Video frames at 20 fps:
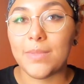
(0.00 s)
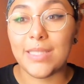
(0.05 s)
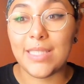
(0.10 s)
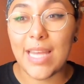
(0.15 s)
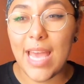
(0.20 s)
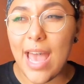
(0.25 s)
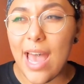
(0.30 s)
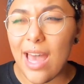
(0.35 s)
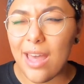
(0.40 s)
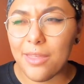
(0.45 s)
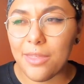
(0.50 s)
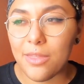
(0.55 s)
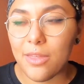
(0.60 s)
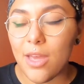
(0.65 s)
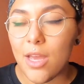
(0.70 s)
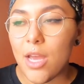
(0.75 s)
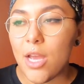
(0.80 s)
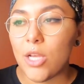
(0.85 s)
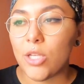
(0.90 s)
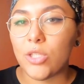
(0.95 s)
death,
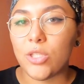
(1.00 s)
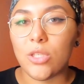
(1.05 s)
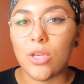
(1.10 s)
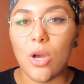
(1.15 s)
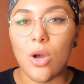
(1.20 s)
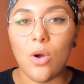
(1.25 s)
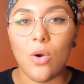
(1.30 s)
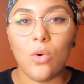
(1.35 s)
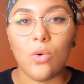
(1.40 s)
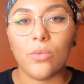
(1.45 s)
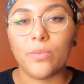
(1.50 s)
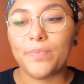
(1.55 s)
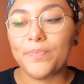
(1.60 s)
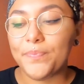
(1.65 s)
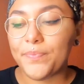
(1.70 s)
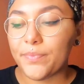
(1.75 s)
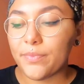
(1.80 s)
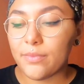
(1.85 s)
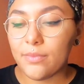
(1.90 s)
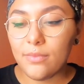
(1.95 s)
so
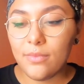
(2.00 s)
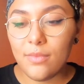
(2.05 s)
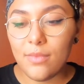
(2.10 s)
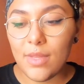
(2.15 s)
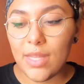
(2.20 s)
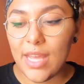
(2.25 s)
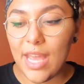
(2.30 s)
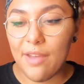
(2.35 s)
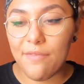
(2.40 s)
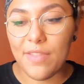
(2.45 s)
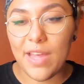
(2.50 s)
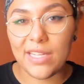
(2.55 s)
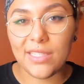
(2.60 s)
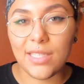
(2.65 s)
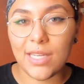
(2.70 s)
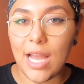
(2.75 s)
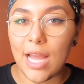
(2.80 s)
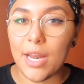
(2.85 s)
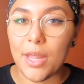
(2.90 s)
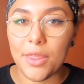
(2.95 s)
if that's
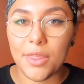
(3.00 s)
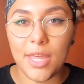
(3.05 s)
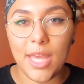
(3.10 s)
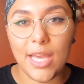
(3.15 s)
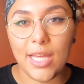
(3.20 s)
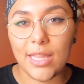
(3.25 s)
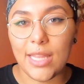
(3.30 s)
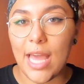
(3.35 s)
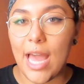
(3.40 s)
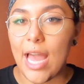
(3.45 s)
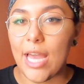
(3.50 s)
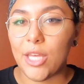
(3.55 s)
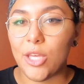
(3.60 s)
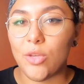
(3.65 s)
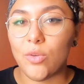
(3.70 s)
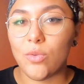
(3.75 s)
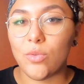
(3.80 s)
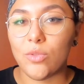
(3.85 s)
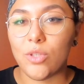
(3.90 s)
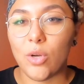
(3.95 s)
the kind of thing that
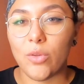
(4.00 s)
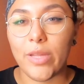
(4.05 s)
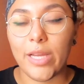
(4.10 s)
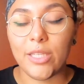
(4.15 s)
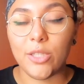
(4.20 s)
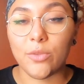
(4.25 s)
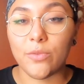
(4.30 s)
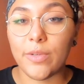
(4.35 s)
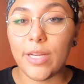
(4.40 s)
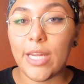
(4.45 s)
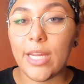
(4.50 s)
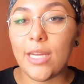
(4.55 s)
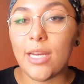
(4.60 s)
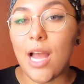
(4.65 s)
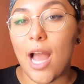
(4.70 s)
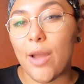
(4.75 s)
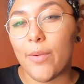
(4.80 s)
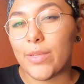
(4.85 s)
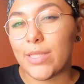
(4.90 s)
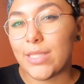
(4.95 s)
you don't like to read,
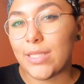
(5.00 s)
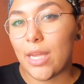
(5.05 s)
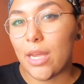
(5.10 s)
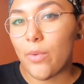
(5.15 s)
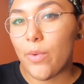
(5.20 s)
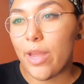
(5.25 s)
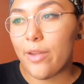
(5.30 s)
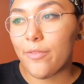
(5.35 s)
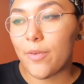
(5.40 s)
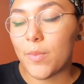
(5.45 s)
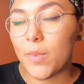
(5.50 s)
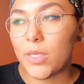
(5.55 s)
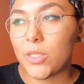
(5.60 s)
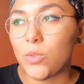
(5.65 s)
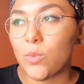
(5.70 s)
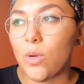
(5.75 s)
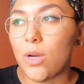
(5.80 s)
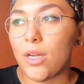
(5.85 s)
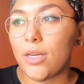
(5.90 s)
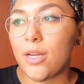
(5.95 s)
I would stay away from this
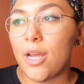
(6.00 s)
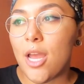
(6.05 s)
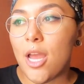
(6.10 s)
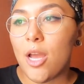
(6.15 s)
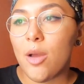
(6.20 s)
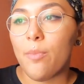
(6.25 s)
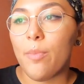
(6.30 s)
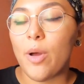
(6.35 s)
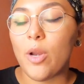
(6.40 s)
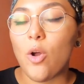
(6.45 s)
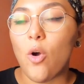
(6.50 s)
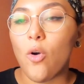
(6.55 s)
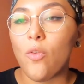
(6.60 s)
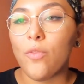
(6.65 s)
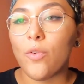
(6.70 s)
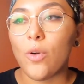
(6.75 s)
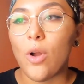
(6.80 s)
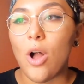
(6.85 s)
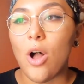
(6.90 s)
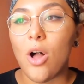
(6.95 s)
one. But
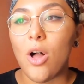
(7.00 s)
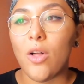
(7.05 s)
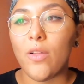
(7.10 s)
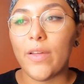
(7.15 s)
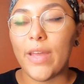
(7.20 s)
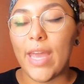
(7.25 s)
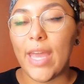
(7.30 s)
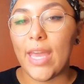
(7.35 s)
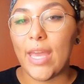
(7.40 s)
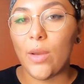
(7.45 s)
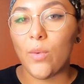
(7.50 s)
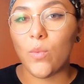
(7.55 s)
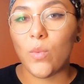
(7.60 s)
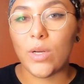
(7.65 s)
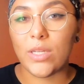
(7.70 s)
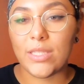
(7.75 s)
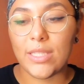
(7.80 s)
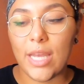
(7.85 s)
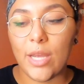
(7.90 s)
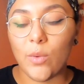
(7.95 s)
overall, it
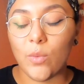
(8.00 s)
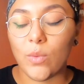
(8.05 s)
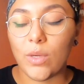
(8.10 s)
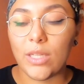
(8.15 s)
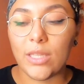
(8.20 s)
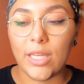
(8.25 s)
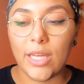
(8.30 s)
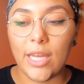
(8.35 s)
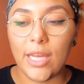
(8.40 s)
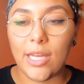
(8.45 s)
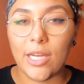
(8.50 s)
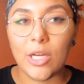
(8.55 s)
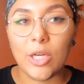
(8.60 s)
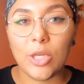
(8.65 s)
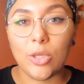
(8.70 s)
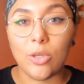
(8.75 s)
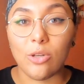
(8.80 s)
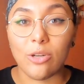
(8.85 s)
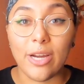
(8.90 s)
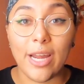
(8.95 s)
was a really
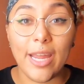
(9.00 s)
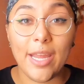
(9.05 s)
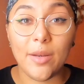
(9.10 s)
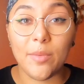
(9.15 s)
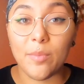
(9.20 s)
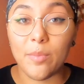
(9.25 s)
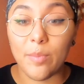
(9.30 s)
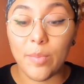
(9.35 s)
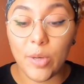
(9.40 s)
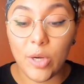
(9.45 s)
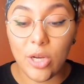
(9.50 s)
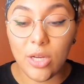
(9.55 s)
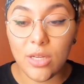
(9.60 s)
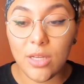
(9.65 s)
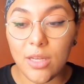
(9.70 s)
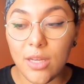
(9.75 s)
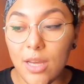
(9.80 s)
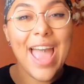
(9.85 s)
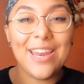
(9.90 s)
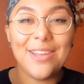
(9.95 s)
great
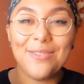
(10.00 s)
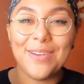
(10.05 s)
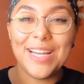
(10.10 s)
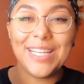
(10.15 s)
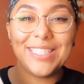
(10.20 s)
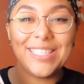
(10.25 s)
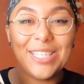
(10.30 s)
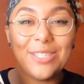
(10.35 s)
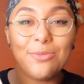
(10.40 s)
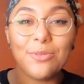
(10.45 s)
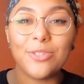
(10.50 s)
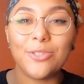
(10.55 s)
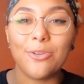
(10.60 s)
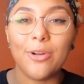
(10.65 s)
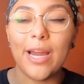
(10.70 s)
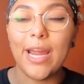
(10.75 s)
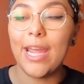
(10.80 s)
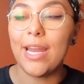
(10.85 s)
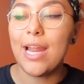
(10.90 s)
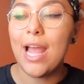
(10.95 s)
book. Anyways, this was
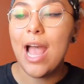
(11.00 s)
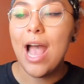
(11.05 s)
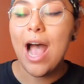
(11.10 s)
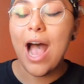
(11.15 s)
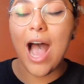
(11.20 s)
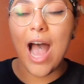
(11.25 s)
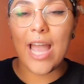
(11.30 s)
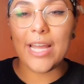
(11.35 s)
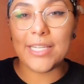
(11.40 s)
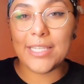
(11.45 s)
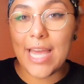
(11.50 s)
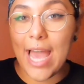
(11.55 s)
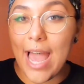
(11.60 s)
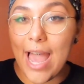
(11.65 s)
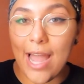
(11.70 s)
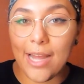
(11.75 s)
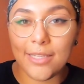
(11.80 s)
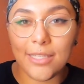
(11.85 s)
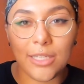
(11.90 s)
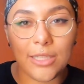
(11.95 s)
great. I
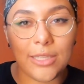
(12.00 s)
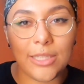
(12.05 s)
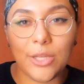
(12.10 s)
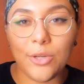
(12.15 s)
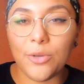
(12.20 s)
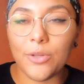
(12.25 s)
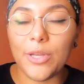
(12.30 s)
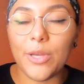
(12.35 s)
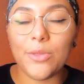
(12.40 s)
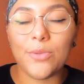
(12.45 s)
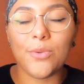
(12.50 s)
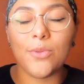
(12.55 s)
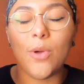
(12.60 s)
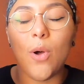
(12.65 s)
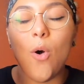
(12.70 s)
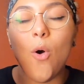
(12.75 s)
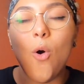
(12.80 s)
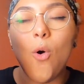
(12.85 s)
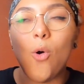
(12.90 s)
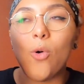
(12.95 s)
tagged literally through the
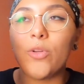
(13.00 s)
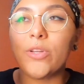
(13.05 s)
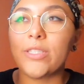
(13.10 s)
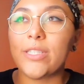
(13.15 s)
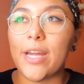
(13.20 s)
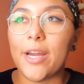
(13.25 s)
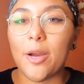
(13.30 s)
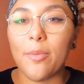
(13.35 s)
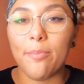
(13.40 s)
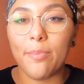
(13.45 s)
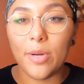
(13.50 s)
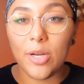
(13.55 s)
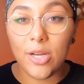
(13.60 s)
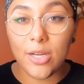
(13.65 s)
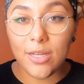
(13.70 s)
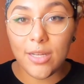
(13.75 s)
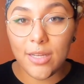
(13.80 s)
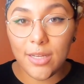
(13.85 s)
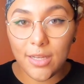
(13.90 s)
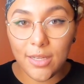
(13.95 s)
whole entire
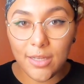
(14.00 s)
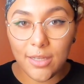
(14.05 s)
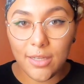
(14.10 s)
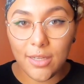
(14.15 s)
book.